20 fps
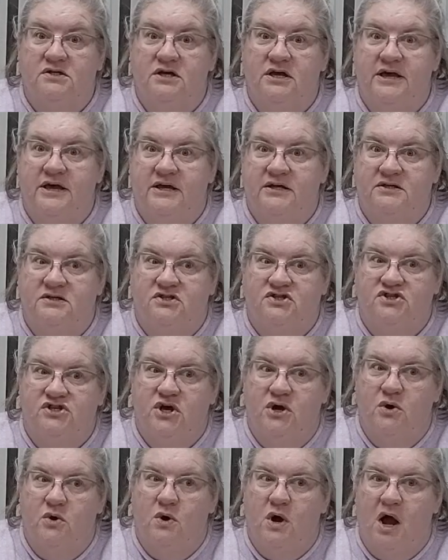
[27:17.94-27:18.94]
And
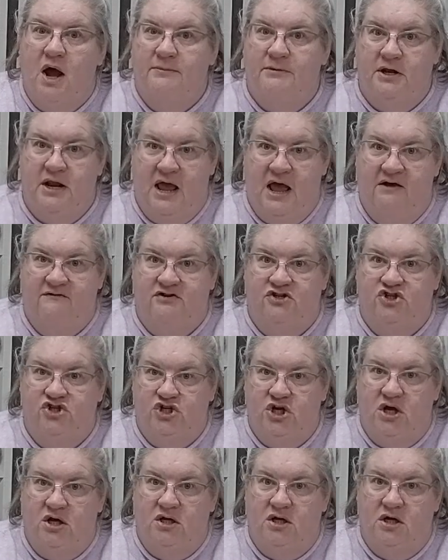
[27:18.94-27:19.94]
so I'm going to have a
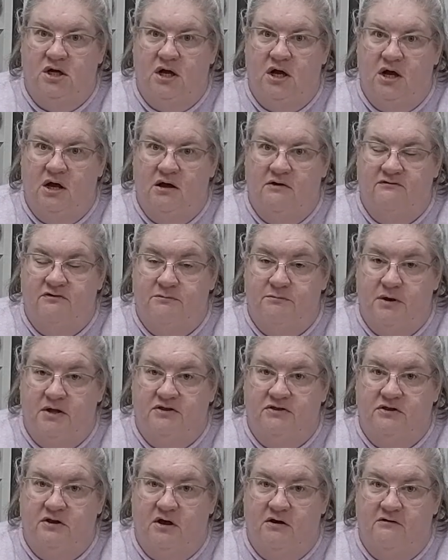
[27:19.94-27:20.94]
chunk of the
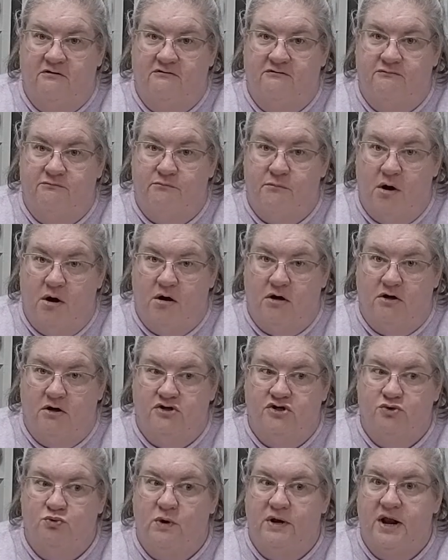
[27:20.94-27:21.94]
month of
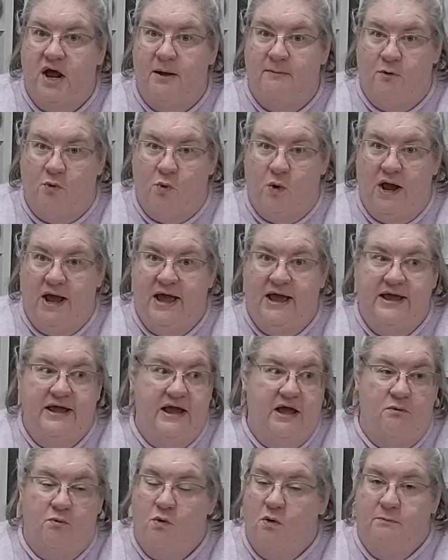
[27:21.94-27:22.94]
March when I'm away
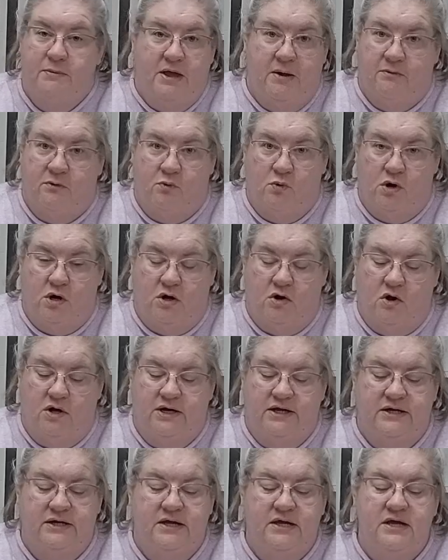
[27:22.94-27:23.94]
and won't be able to work on
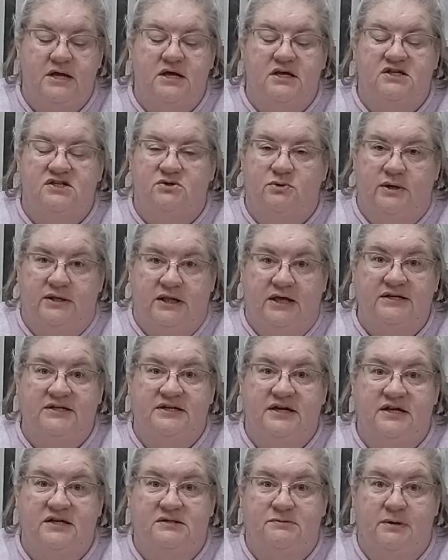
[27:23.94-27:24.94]
it. So I'd like to
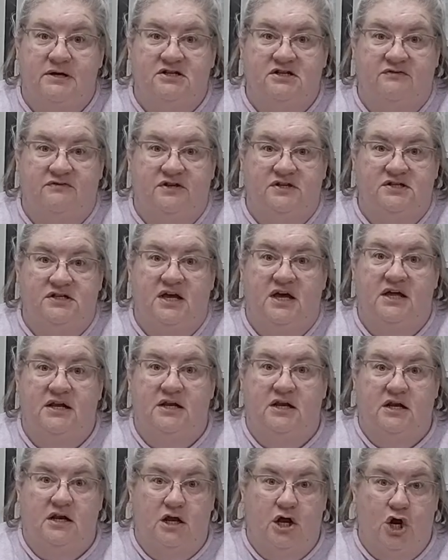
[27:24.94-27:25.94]
get as much of it
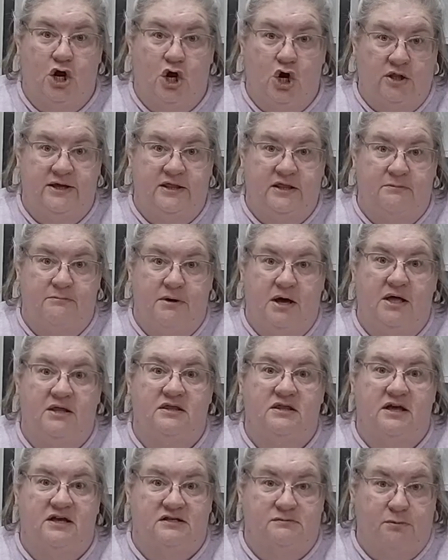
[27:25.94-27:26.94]
done early in the
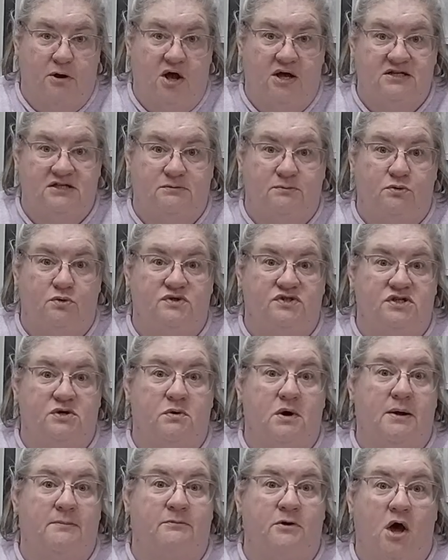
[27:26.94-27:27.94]
month as possible,
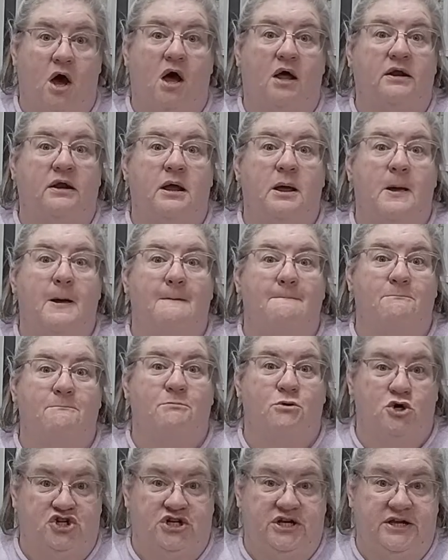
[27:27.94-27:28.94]
so I'm not
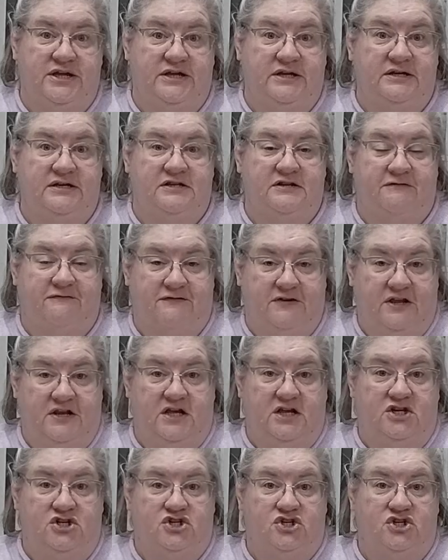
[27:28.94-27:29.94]
pushing to
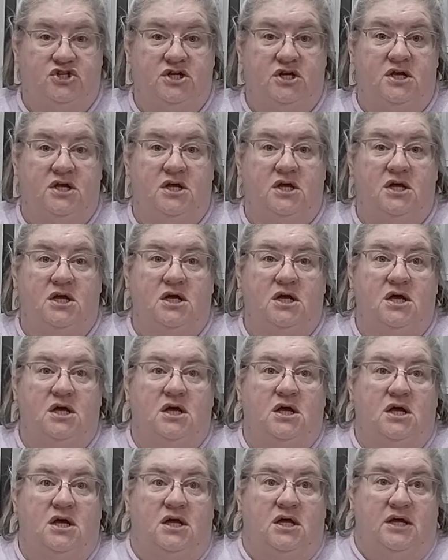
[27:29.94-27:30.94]
finish
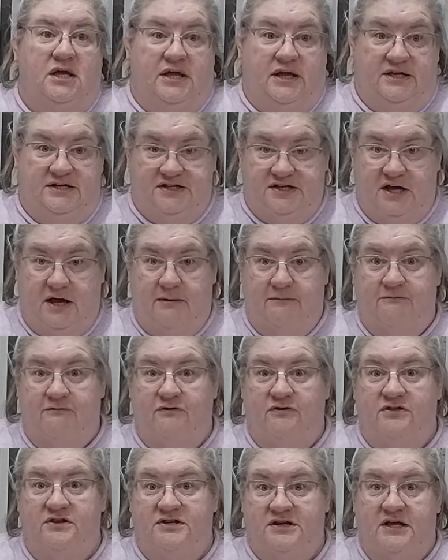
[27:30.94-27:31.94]
in time
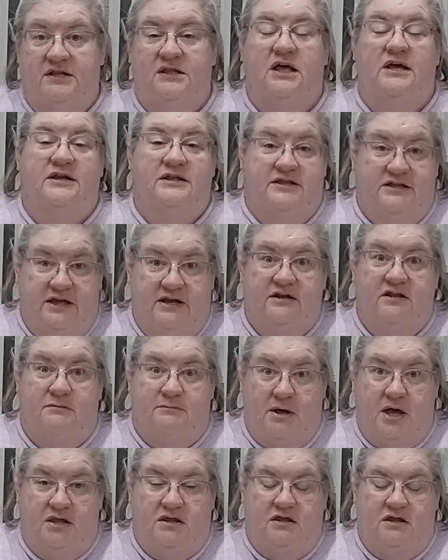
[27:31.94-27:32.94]
for the deadline at the end of the
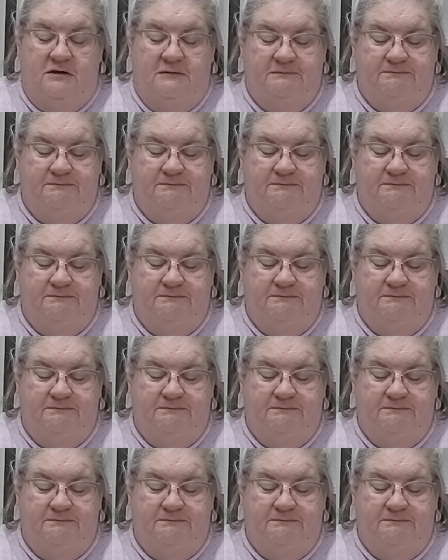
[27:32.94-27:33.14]
month.